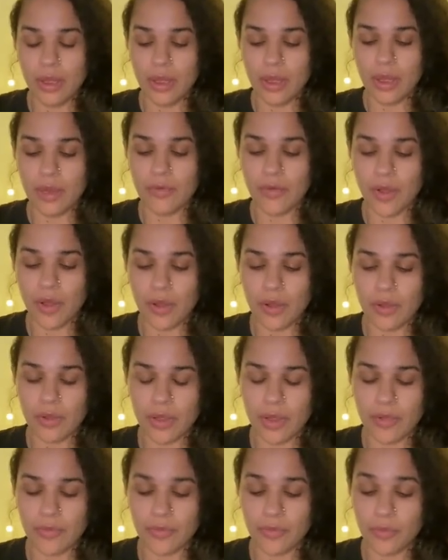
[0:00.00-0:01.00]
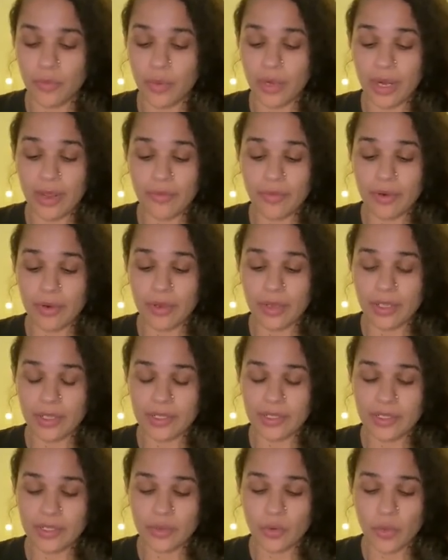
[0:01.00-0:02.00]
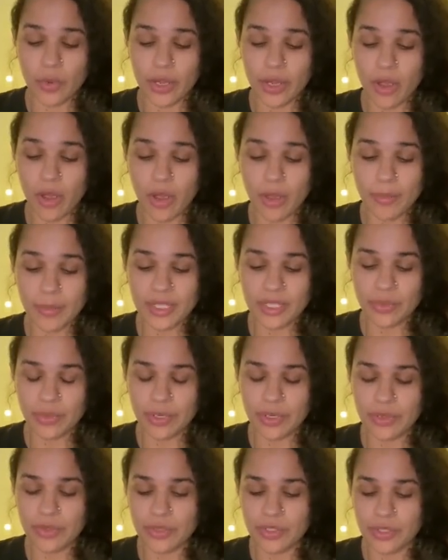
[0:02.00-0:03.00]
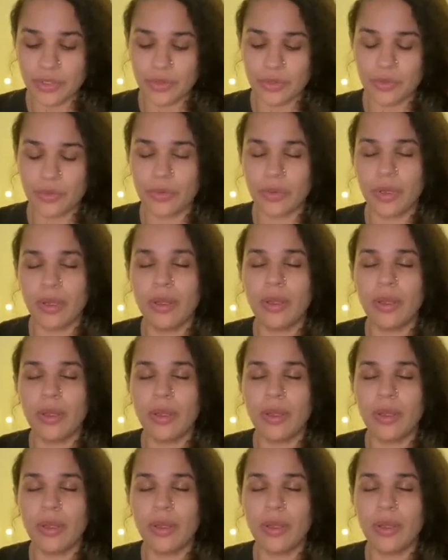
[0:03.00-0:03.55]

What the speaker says: whatever is going on between you two.